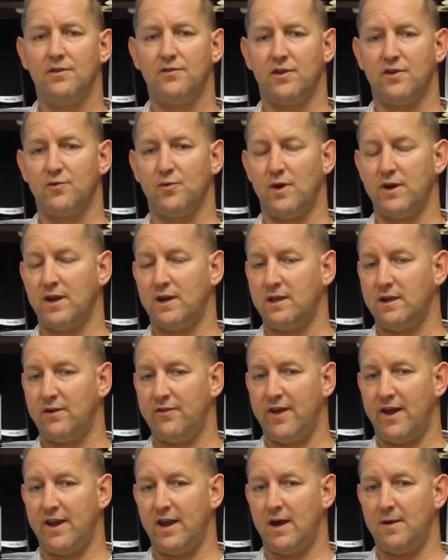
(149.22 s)
So I just wanted to
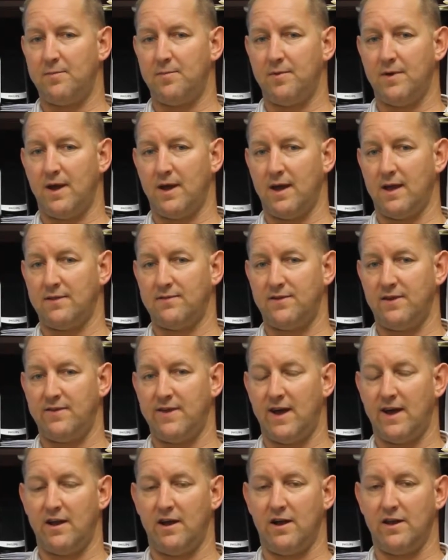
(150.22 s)
clear that up. I
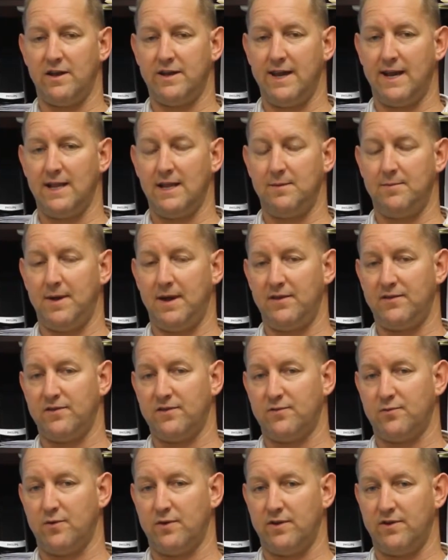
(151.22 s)
see that on a daily
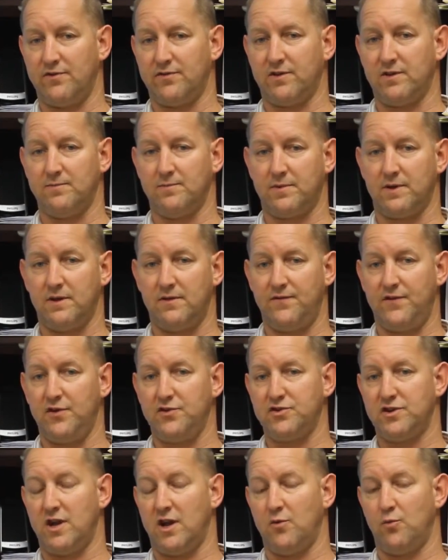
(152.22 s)
basis where there's
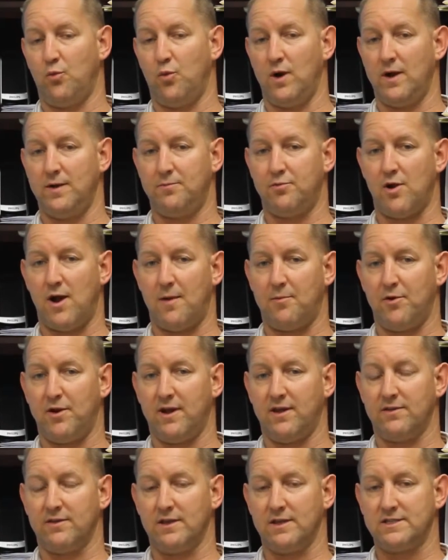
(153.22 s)
confusion on what
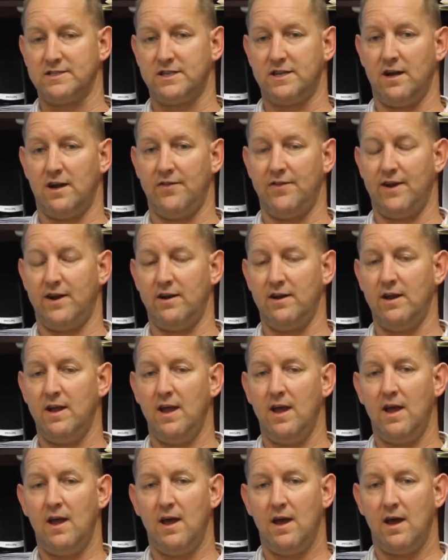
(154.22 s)
property gets listed on there.
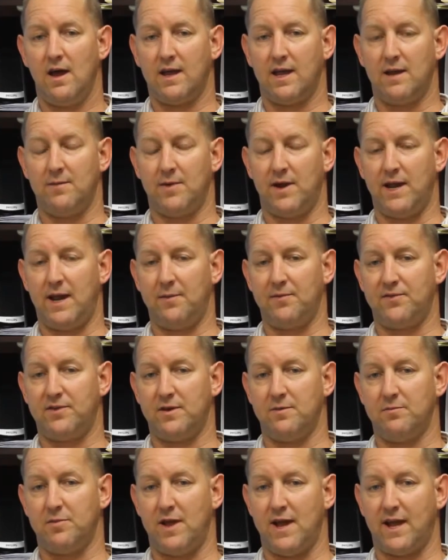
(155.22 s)
Again, my name is
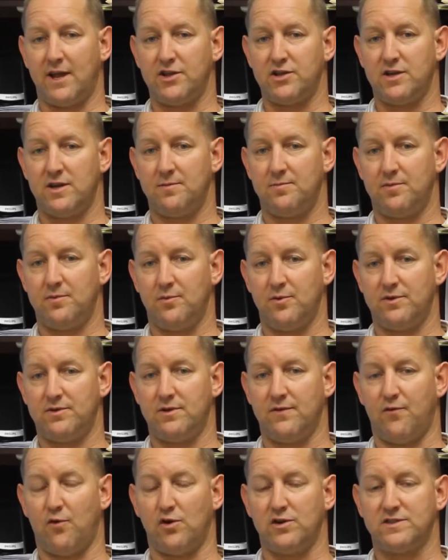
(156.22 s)
Tim Blankenship
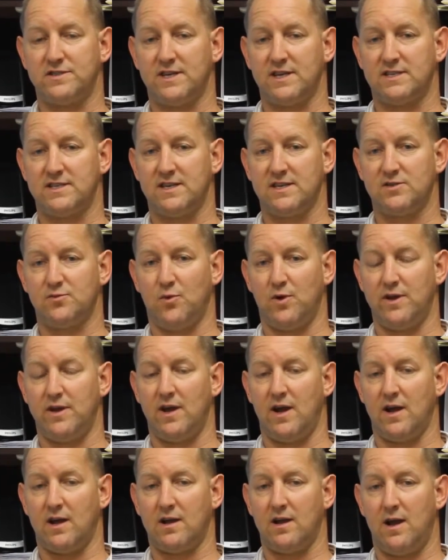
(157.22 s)
with
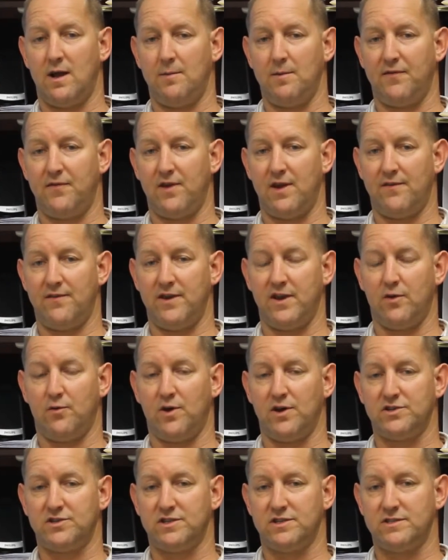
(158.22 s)
divorce661.com. If you have any
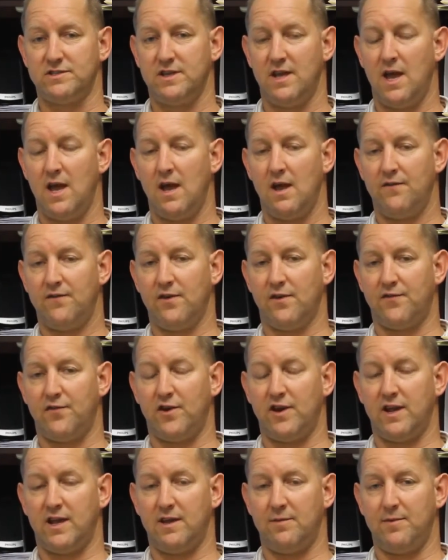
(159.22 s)
questions, feel
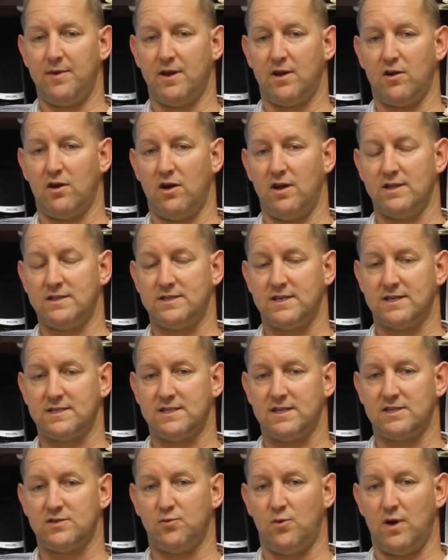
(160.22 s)
free to give me a call at
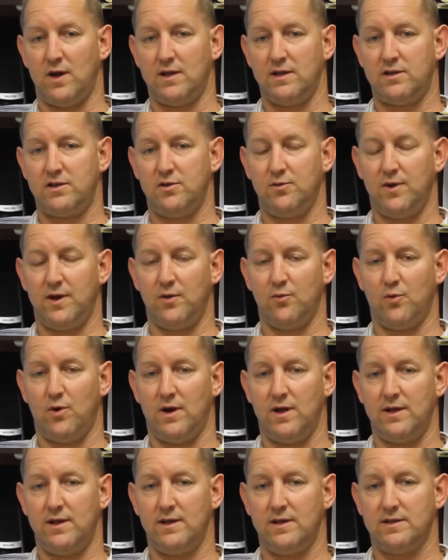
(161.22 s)

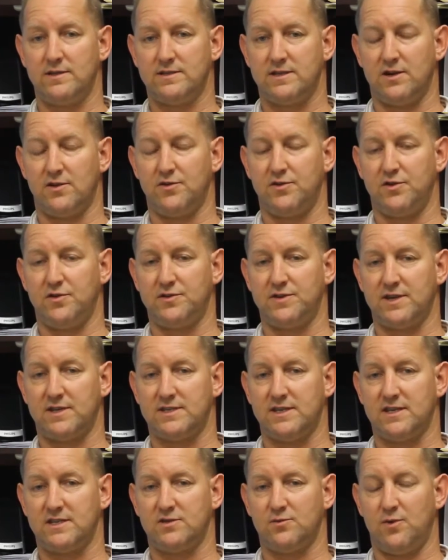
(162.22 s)

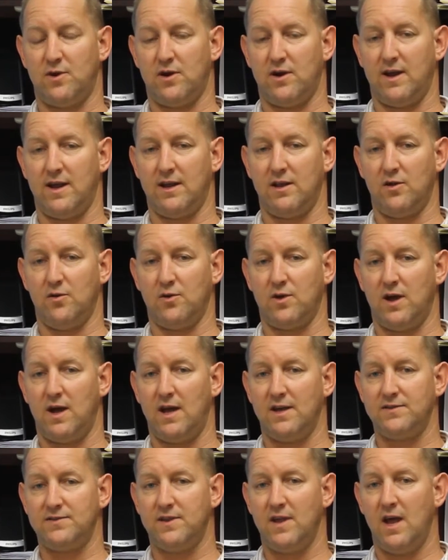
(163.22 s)
661-281-0266. We are a
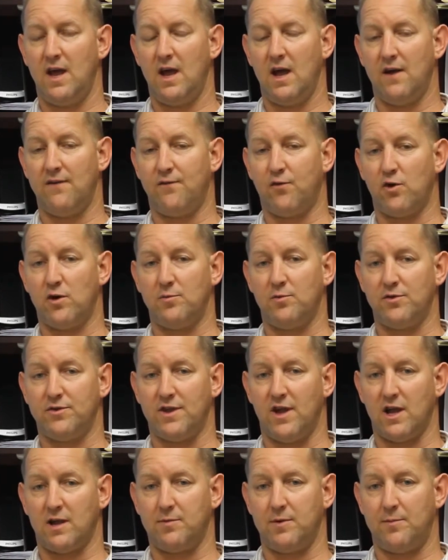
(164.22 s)
low-cost,
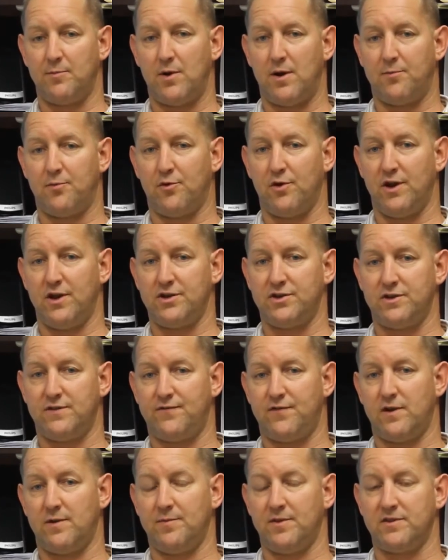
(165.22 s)
affordable document
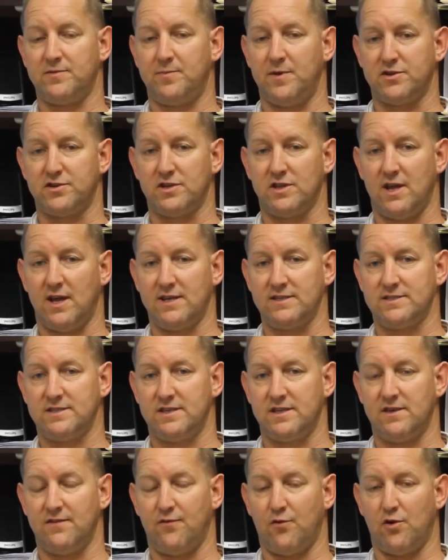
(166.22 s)
preparation firm that
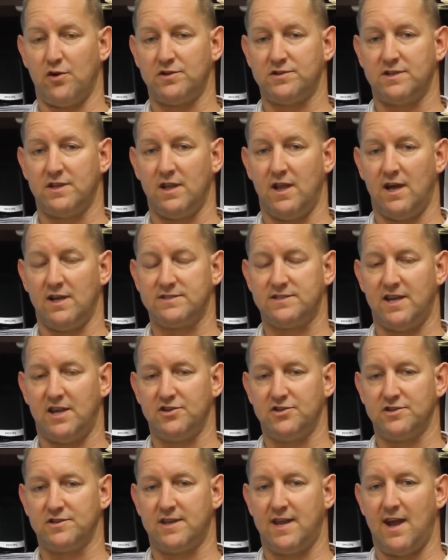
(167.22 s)
specializes in divorce in Los
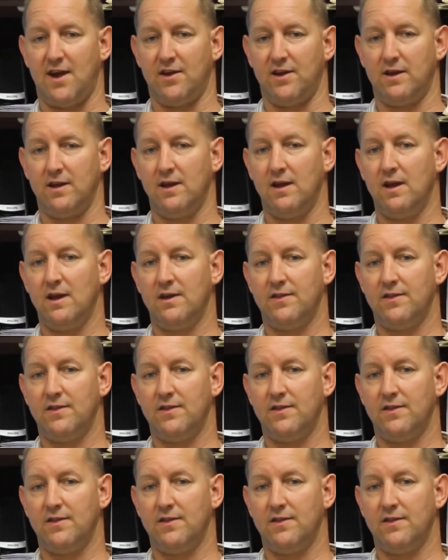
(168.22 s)
Angeles County.